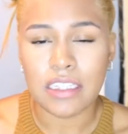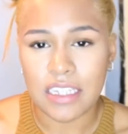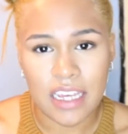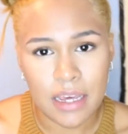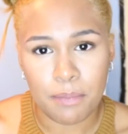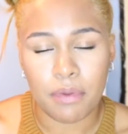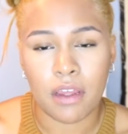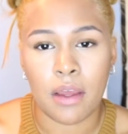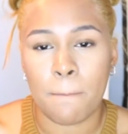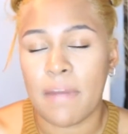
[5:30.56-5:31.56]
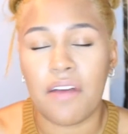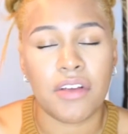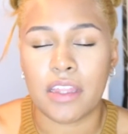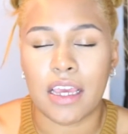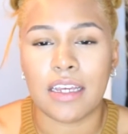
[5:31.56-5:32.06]
tip.
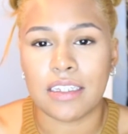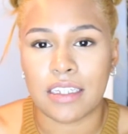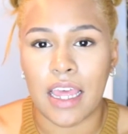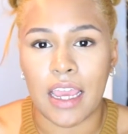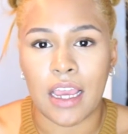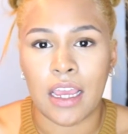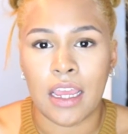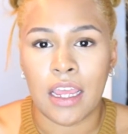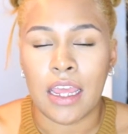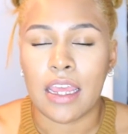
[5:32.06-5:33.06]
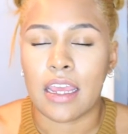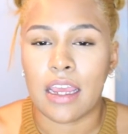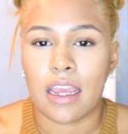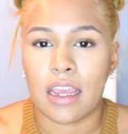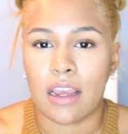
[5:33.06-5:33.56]
Everything is like
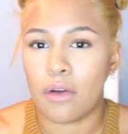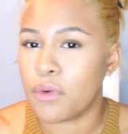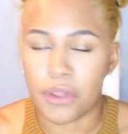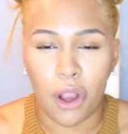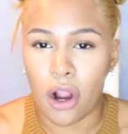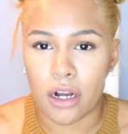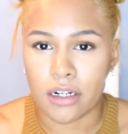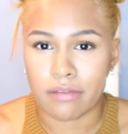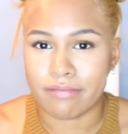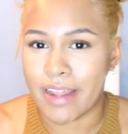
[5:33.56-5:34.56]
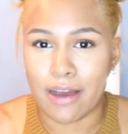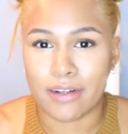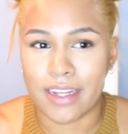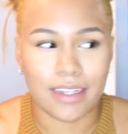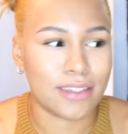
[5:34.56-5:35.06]
with a card
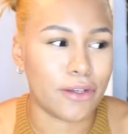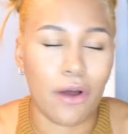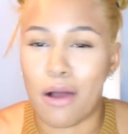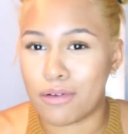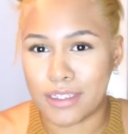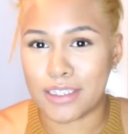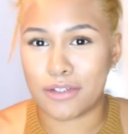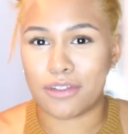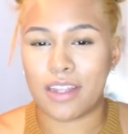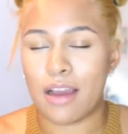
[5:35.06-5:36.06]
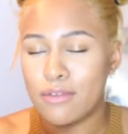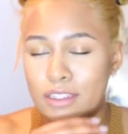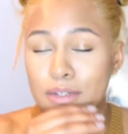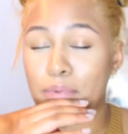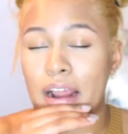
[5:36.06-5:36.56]
nowadays. So I was
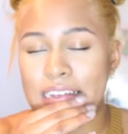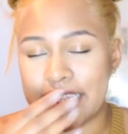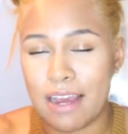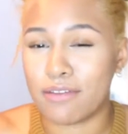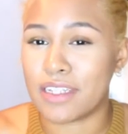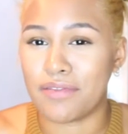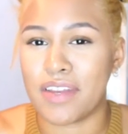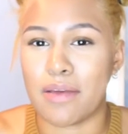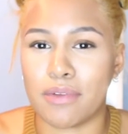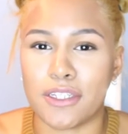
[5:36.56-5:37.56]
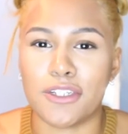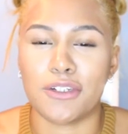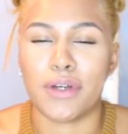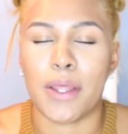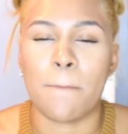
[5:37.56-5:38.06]
surprised that I was even able to
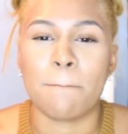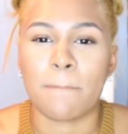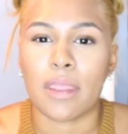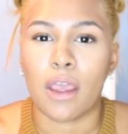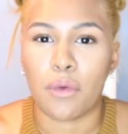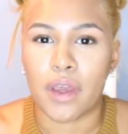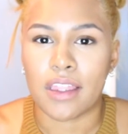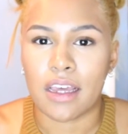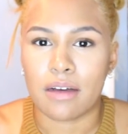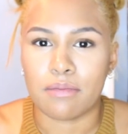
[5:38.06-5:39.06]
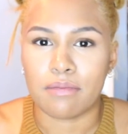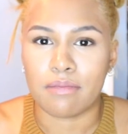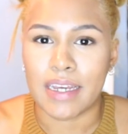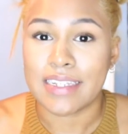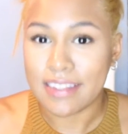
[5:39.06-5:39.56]
do it with
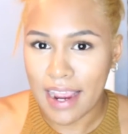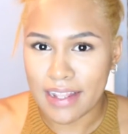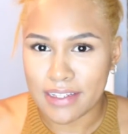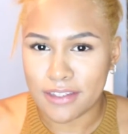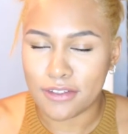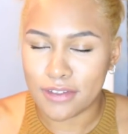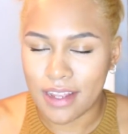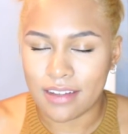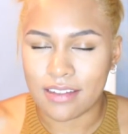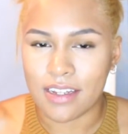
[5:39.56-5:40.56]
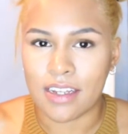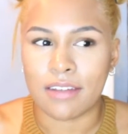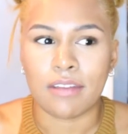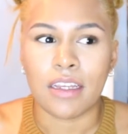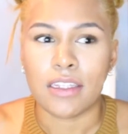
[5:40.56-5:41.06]
a stylist through Style C.
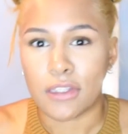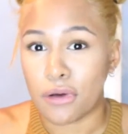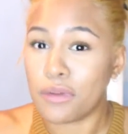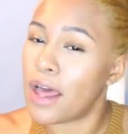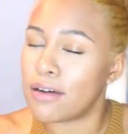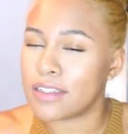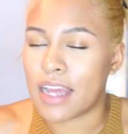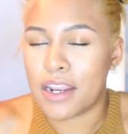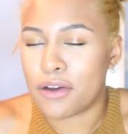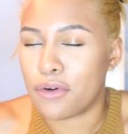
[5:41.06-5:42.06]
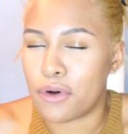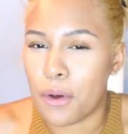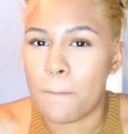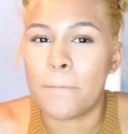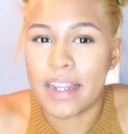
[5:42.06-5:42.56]
So that was kind of
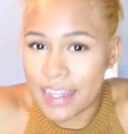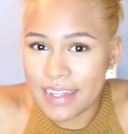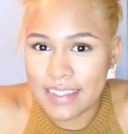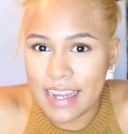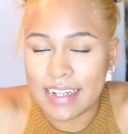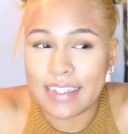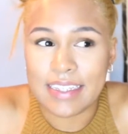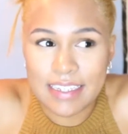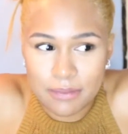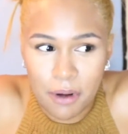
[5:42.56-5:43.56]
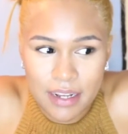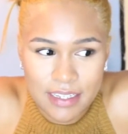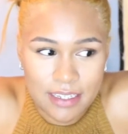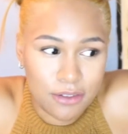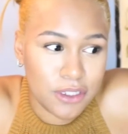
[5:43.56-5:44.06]
cool. But like I said, this
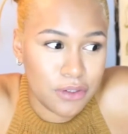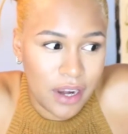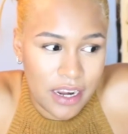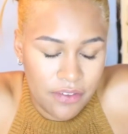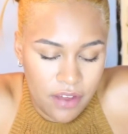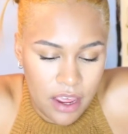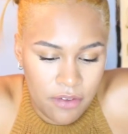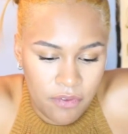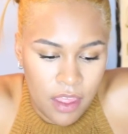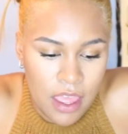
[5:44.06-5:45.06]
process was $2.95,